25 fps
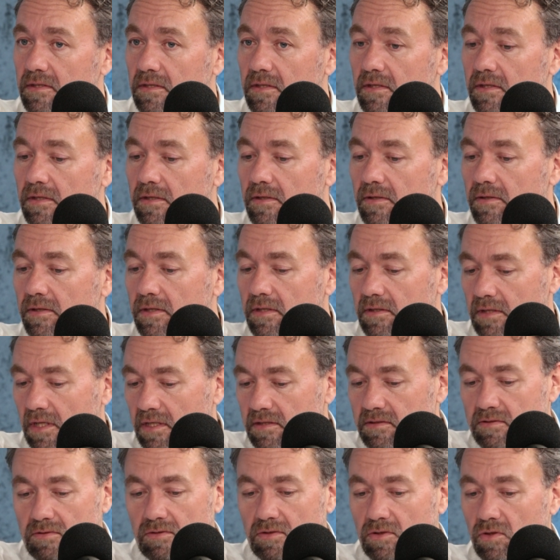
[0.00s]

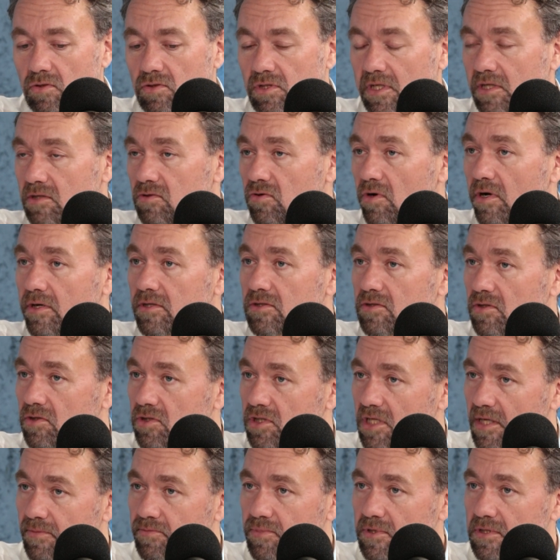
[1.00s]
that's usually trucks or
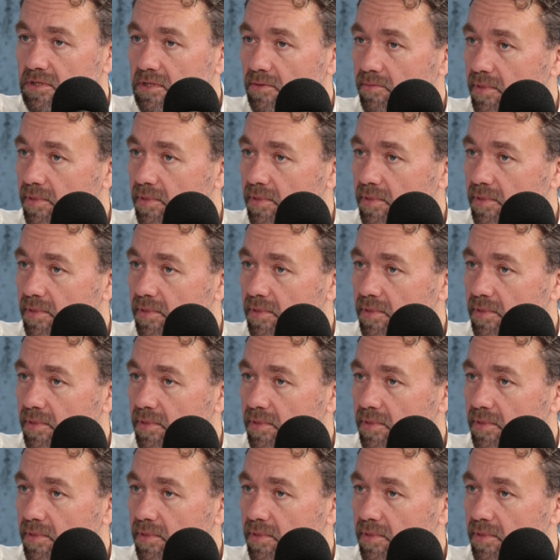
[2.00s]
ships,